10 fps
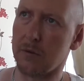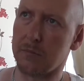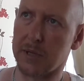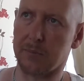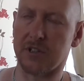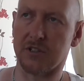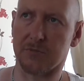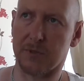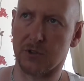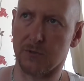people in the
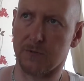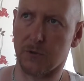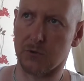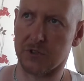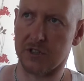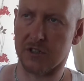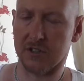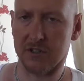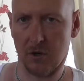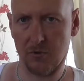special forces,
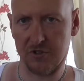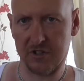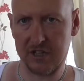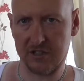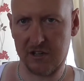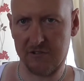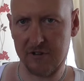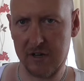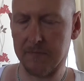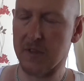soldiers,
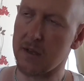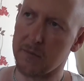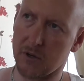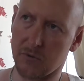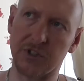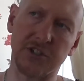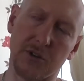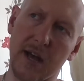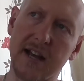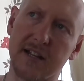etc. But I wanted
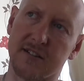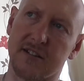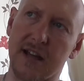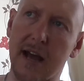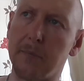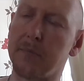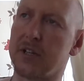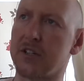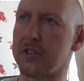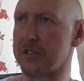to add to that
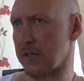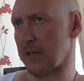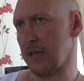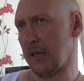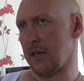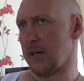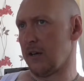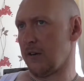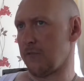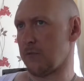because
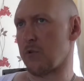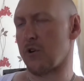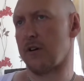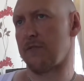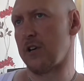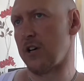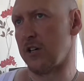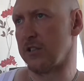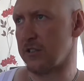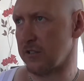from what I've
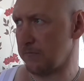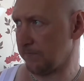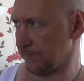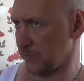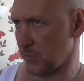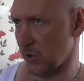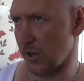learnt and what